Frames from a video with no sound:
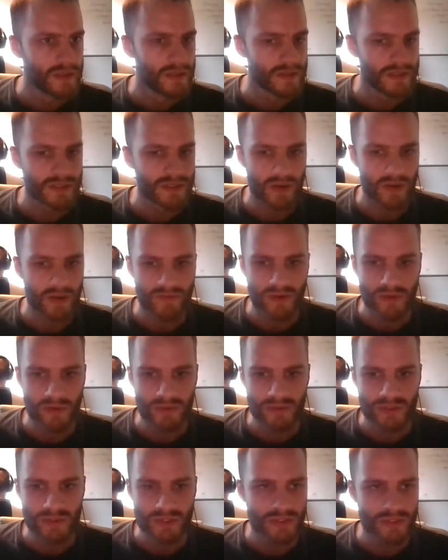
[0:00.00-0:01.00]
Sorry,
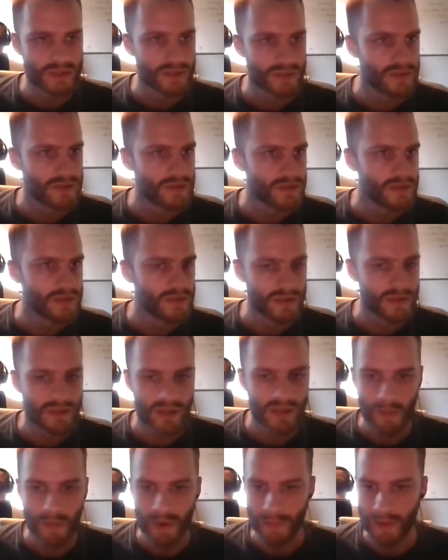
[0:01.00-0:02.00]
folks.
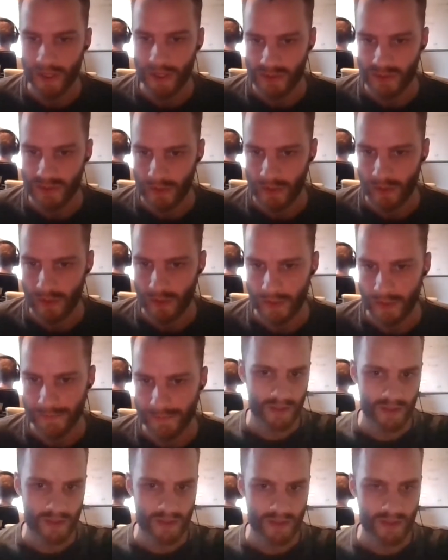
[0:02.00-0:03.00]
I'm going to pause the recording.
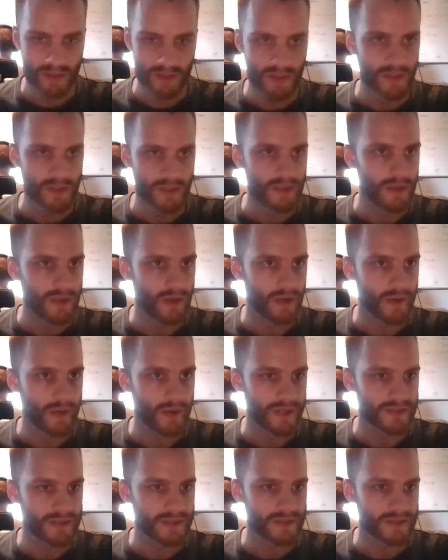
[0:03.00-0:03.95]
All right.